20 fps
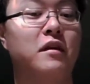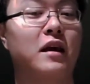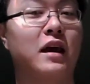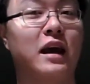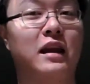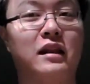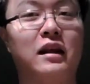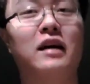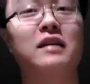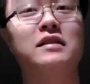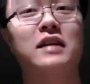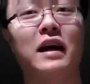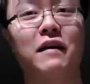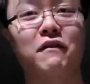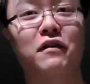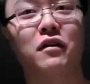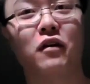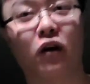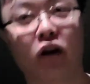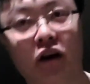It does have
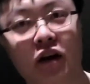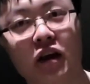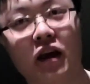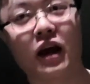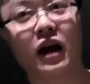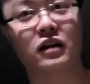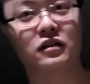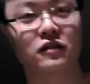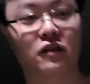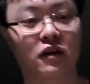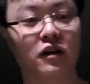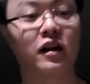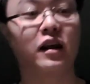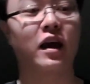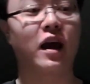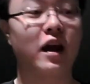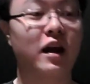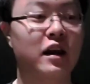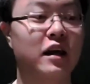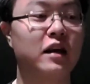an RTX
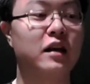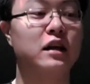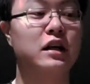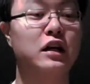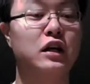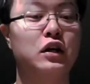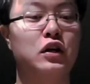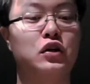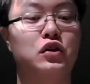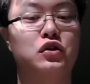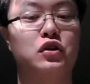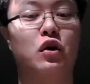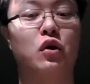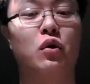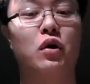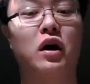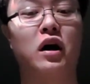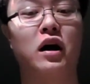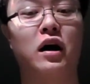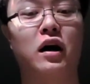3080,
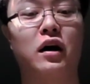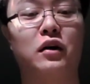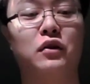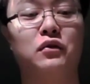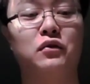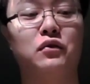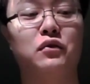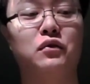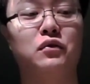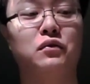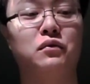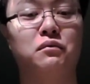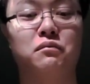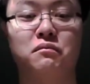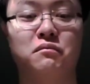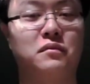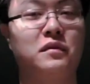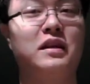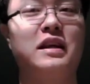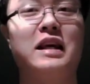so
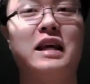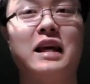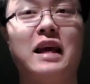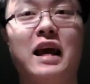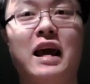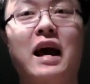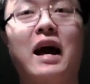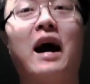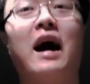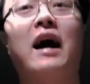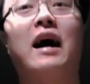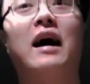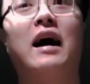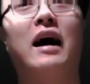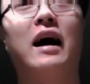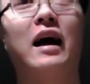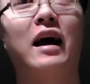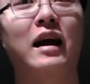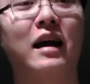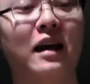yeah,
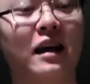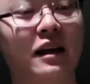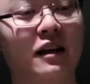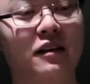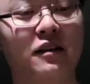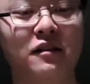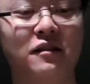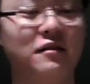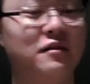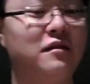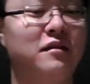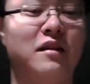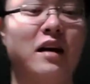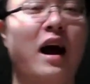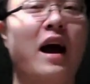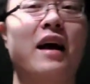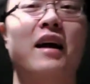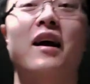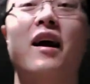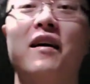
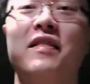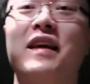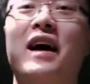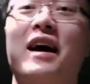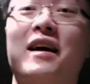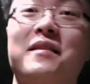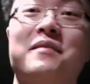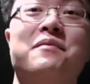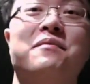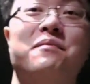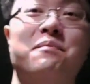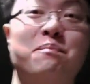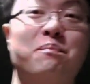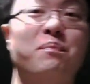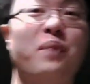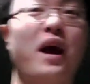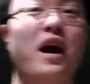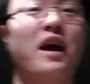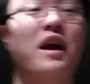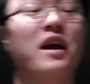I got that
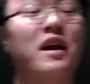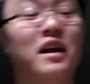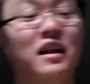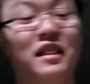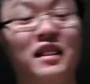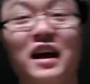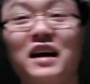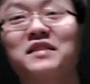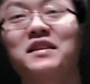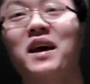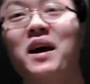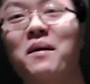paying less than